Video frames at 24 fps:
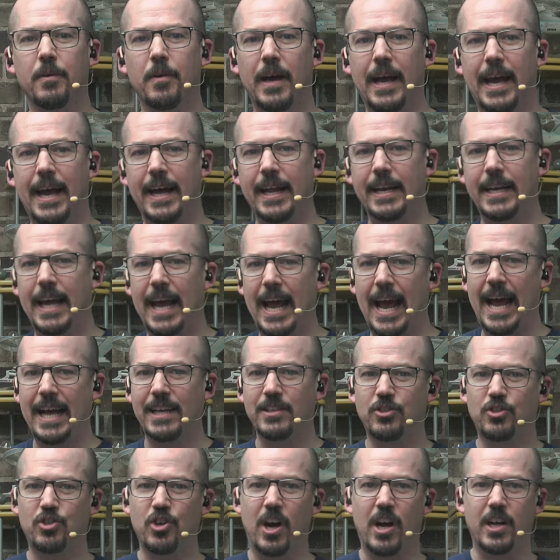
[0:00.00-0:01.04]
And
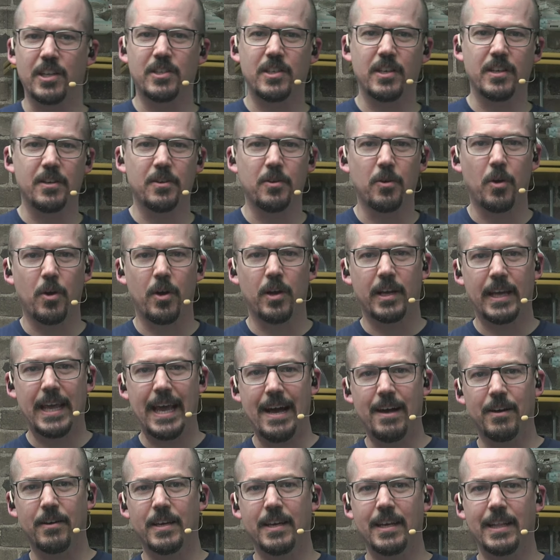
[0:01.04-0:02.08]
as Johnson
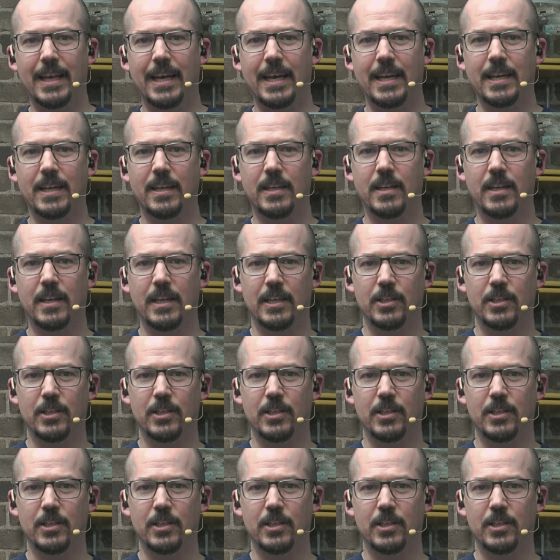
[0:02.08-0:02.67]
calculated,